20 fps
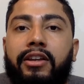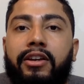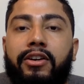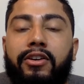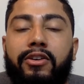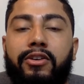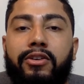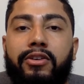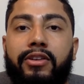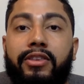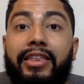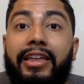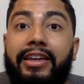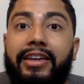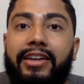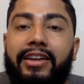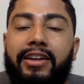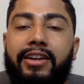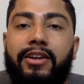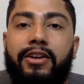there
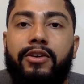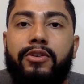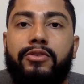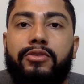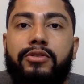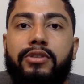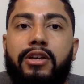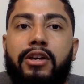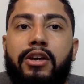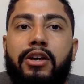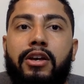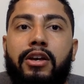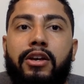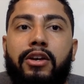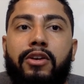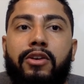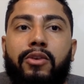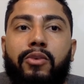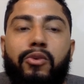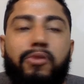thinking, he goes,
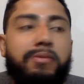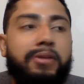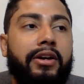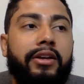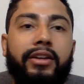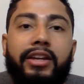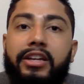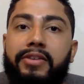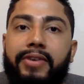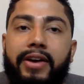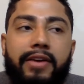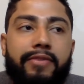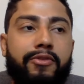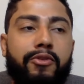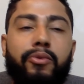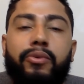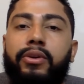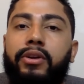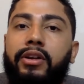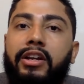you know, where am I going to live? I have
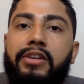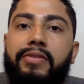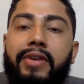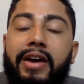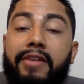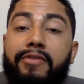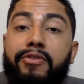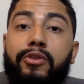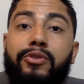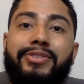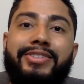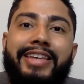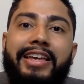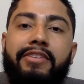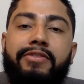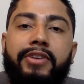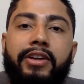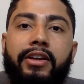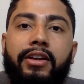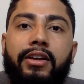nowhere to live. I have no
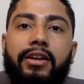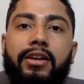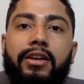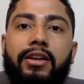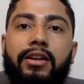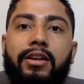saving.